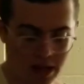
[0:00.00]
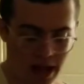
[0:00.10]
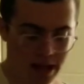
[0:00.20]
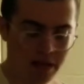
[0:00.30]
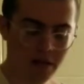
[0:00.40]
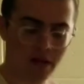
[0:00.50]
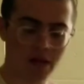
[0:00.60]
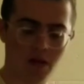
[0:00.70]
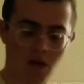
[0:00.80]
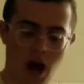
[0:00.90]
Then,
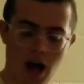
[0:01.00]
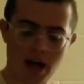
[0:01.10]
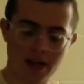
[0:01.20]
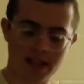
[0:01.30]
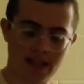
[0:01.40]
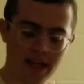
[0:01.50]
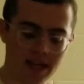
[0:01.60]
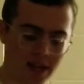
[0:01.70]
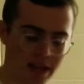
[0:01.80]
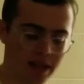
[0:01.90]
the
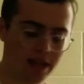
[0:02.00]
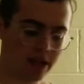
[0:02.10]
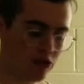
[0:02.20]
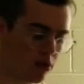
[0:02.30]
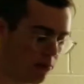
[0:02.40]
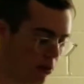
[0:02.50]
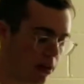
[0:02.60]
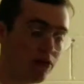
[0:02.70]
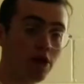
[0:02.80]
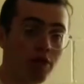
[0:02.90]
second thing that you can
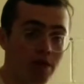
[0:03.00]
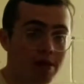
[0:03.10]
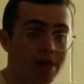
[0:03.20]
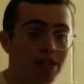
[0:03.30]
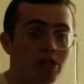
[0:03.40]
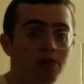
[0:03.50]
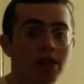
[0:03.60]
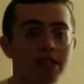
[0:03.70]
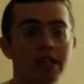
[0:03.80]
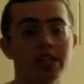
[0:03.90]
bring for a three-dimensional
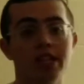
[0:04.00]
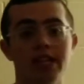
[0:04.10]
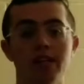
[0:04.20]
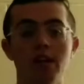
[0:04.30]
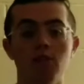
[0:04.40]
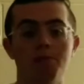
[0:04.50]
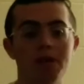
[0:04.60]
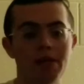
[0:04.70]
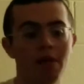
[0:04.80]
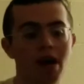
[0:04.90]
presentation aid would
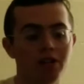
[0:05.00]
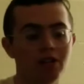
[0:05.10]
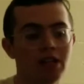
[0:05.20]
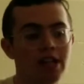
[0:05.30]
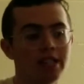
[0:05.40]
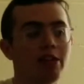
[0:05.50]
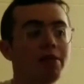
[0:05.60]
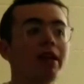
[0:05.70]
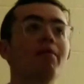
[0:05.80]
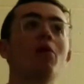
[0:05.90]
be a model. So,
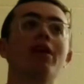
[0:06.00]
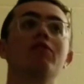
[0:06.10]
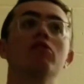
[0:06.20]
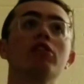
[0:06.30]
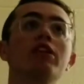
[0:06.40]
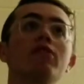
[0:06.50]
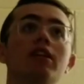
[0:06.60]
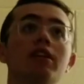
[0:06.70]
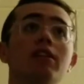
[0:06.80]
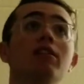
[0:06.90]
okay, if you're
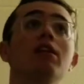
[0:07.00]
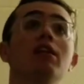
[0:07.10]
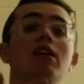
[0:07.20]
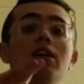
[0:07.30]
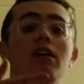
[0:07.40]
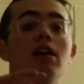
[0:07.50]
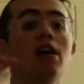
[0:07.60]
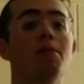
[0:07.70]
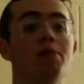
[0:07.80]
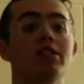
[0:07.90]
giving
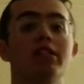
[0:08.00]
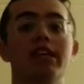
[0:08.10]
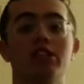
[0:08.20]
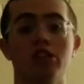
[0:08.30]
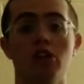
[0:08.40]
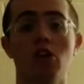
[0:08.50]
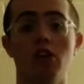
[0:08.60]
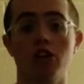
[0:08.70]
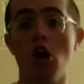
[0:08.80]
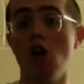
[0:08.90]
a presentation
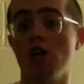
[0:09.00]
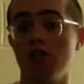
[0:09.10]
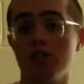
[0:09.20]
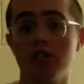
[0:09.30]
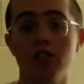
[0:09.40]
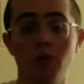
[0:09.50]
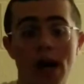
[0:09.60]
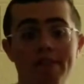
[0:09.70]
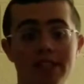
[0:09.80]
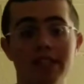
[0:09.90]
on cars, you
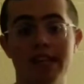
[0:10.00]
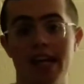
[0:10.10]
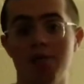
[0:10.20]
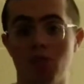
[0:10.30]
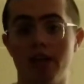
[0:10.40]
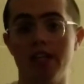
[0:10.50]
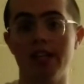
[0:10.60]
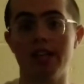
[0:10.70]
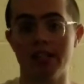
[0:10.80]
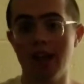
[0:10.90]
obviously can't bring in
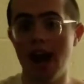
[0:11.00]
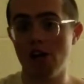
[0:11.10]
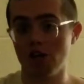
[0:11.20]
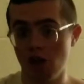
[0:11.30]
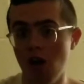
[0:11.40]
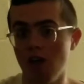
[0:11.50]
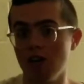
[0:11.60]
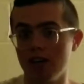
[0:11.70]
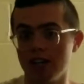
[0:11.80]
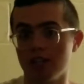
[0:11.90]
an entire
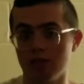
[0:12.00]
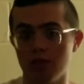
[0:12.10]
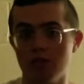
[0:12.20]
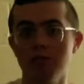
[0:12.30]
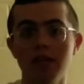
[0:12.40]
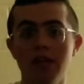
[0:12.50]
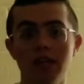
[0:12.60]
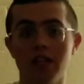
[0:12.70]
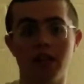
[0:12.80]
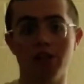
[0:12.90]
car into the
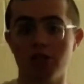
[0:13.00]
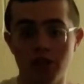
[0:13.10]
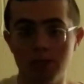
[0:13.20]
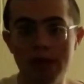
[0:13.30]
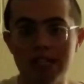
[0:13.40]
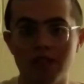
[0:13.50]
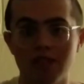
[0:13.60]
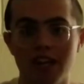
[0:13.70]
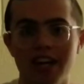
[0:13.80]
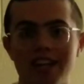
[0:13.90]
room. There's no space for
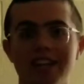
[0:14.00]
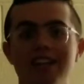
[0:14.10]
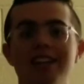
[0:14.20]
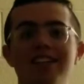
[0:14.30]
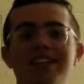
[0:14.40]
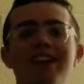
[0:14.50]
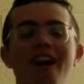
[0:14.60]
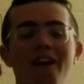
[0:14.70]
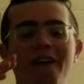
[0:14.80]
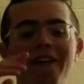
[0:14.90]
that.
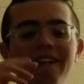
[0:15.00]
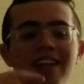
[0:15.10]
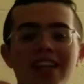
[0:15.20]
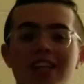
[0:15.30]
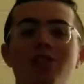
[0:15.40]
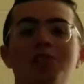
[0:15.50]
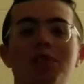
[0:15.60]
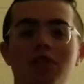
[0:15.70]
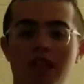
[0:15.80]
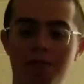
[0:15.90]
So you would
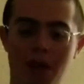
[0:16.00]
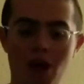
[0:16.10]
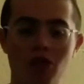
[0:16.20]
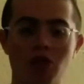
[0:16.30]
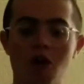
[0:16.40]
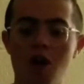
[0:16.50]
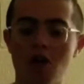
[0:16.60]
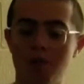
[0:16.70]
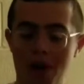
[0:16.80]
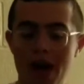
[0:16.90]
build like a model
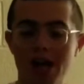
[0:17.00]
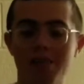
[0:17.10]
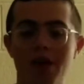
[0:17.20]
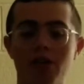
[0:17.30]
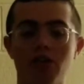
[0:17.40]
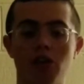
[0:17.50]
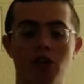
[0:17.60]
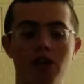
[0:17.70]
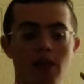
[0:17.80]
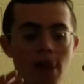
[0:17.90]
car or buy a model
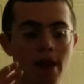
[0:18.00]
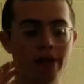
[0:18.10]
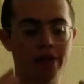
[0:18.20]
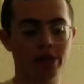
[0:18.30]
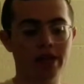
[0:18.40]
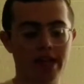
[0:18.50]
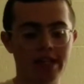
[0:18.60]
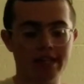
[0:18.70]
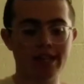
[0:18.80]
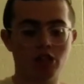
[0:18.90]
car. The only thing
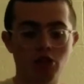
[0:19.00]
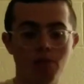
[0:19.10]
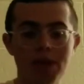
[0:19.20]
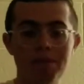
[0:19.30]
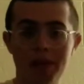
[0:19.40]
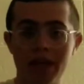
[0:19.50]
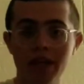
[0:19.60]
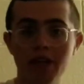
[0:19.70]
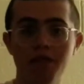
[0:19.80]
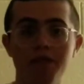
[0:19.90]
is it should be big
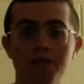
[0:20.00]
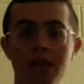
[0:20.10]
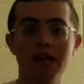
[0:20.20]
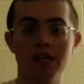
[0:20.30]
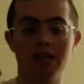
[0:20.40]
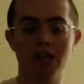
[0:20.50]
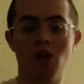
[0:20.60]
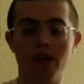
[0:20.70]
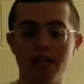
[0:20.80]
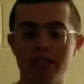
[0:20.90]
enough that the
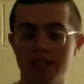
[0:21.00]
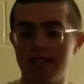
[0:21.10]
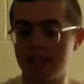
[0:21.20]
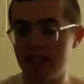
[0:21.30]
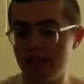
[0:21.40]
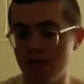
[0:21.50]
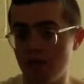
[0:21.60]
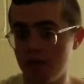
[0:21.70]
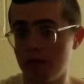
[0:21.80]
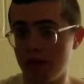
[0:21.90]
audience can see it
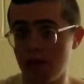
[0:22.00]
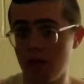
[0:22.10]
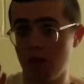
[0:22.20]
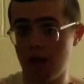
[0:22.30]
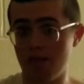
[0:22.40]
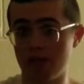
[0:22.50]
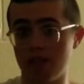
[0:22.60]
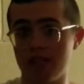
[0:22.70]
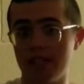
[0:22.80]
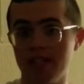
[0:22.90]
from wherever they're
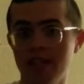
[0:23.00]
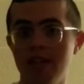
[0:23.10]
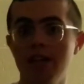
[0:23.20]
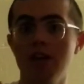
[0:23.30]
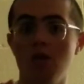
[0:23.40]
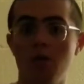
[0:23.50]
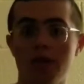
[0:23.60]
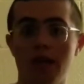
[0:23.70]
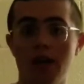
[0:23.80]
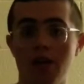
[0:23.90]
sitting
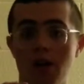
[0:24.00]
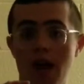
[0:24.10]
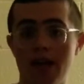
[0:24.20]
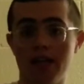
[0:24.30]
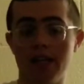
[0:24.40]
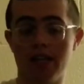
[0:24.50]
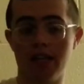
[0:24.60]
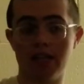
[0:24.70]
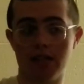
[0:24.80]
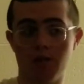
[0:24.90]
and
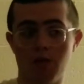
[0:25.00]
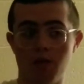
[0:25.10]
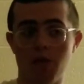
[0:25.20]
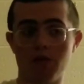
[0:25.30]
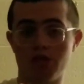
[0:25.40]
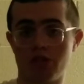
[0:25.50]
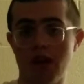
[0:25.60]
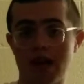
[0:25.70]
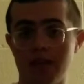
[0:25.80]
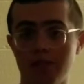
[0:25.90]
it won't
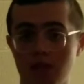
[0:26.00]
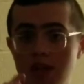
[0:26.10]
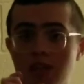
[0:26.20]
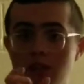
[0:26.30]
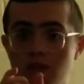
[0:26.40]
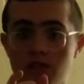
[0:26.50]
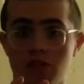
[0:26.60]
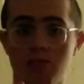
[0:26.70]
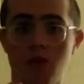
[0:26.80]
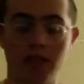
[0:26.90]
distract them trying to look for
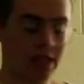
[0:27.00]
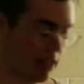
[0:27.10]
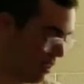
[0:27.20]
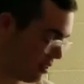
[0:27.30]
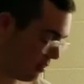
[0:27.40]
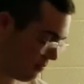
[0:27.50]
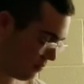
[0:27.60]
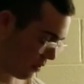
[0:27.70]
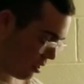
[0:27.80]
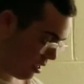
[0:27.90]
small details.
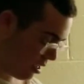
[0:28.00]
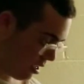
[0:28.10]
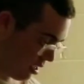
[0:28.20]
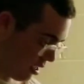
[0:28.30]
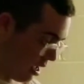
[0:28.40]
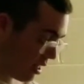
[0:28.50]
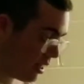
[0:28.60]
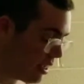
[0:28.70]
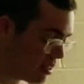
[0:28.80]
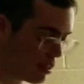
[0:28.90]
The
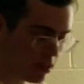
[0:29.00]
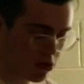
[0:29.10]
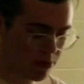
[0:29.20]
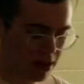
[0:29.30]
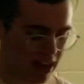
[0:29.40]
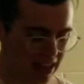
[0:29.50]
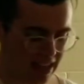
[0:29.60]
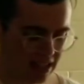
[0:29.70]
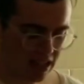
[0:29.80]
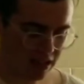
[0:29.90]
next thing that you can bring in, and
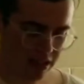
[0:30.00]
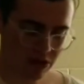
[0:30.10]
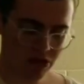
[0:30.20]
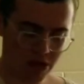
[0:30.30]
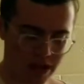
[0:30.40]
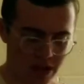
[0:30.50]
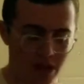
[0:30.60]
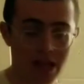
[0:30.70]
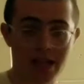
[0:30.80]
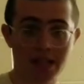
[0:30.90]
that's a little trickier,
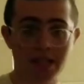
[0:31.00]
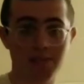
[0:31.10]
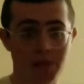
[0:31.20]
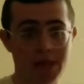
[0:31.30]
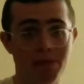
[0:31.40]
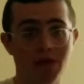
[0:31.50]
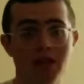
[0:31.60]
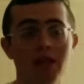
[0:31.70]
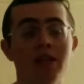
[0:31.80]
is people.